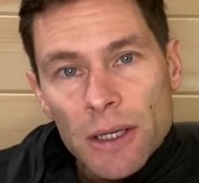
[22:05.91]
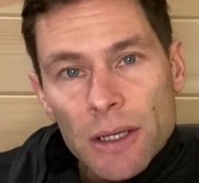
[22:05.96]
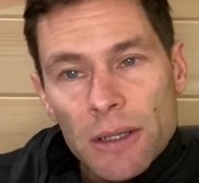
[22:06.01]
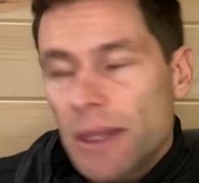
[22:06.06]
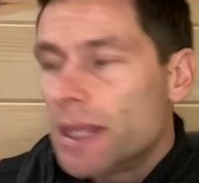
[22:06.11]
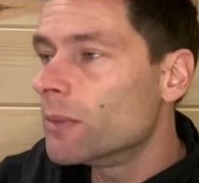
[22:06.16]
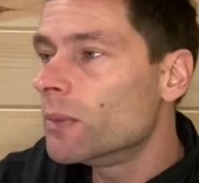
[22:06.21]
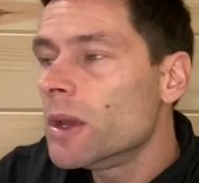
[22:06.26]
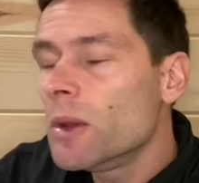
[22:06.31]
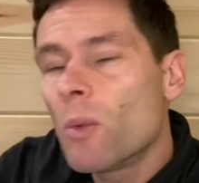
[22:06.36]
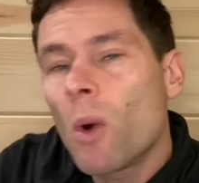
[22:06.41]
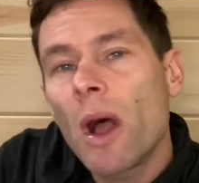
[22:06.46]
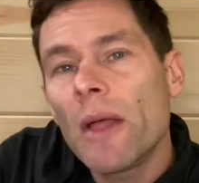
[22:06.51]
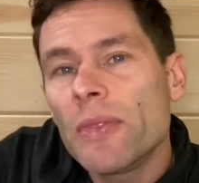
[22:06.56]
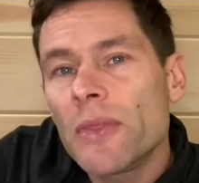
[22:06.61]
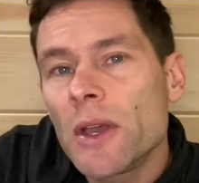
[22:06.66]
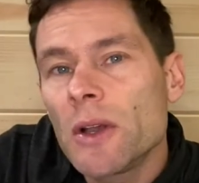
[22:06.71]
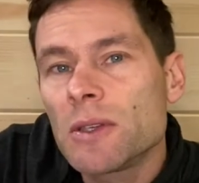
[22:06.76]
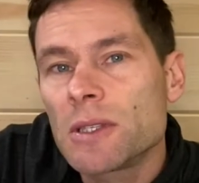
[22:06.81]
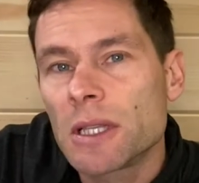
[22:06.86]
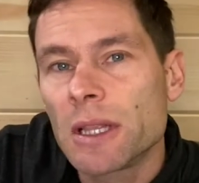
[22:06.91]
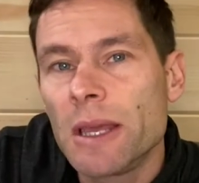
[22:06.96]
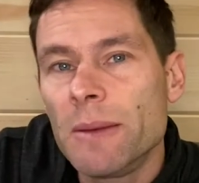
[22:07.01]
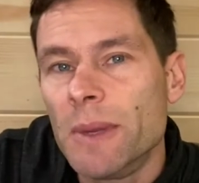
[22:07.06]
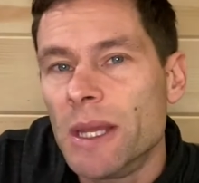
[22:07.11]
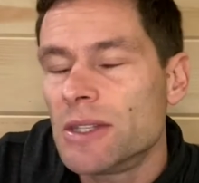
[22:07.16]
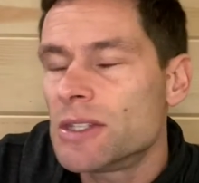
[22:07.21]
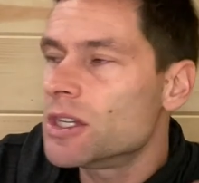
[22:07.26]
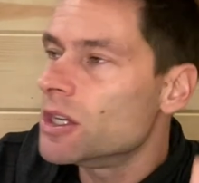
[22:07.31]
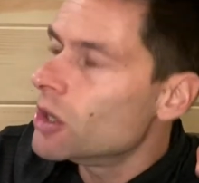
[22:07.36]
Then we want those
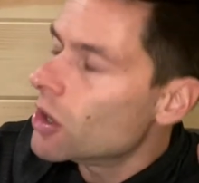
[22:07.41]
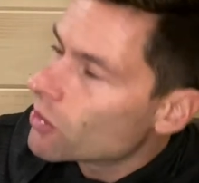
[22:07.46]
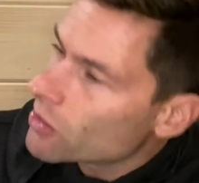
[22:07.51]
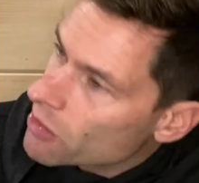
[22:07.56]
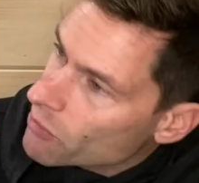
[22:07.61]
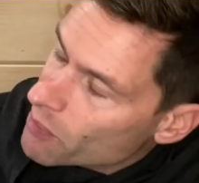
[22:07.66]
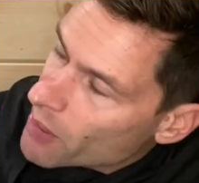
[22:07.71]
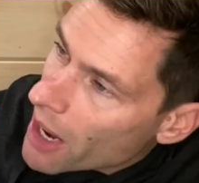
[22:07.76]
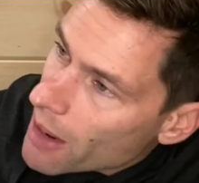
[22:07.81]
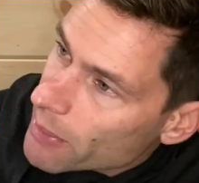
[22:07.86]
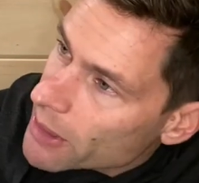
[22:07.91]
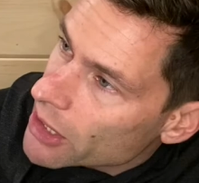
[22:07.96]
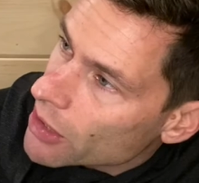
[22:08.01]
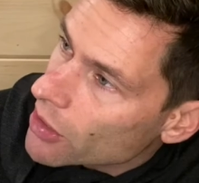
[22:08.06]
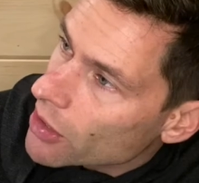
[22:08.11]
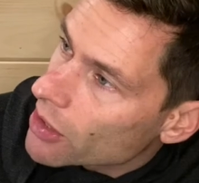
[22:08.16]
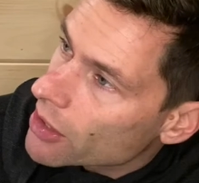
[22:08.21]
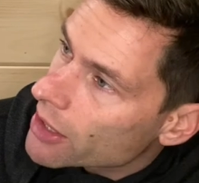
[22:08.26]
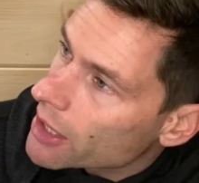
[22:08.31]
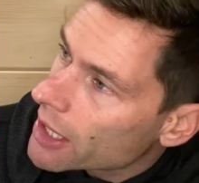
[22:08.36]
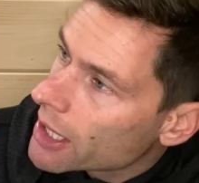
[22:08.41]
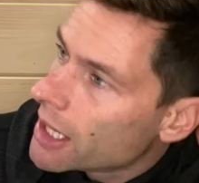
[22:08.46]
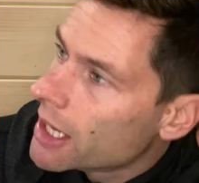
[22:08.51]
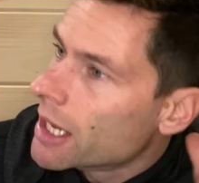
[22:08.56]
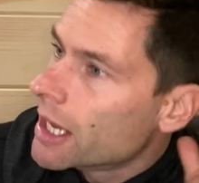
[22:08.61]
limits. You know, you've probably heard